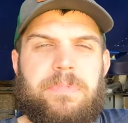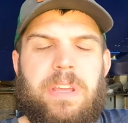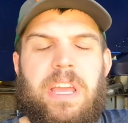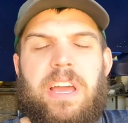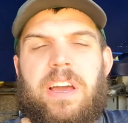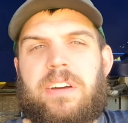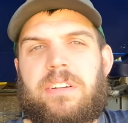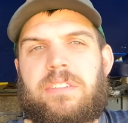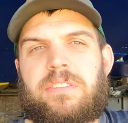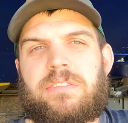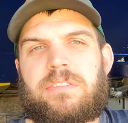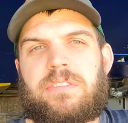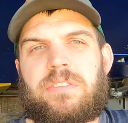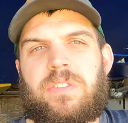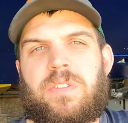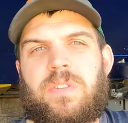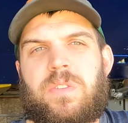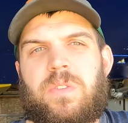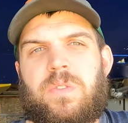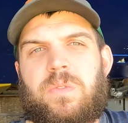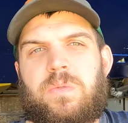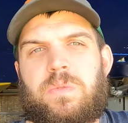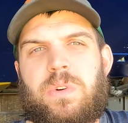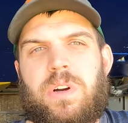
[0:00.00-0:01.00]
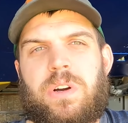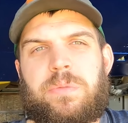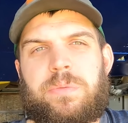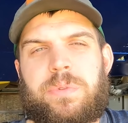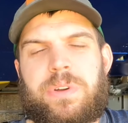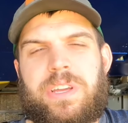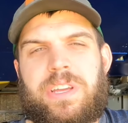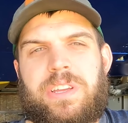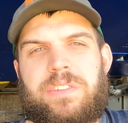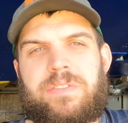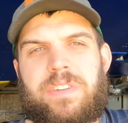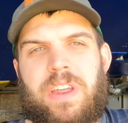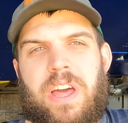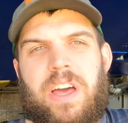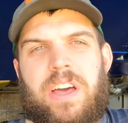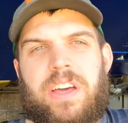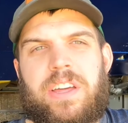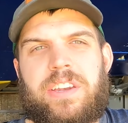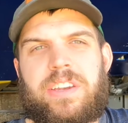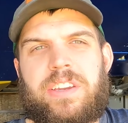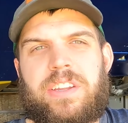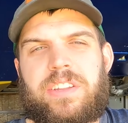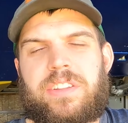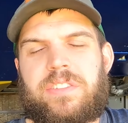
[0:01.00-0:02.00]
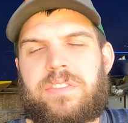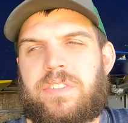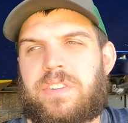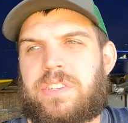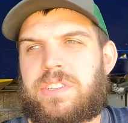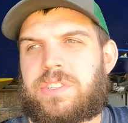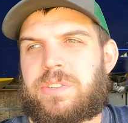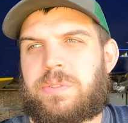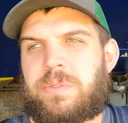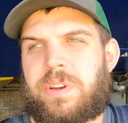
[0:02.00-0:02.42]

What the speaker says: yeah, what we've done in the first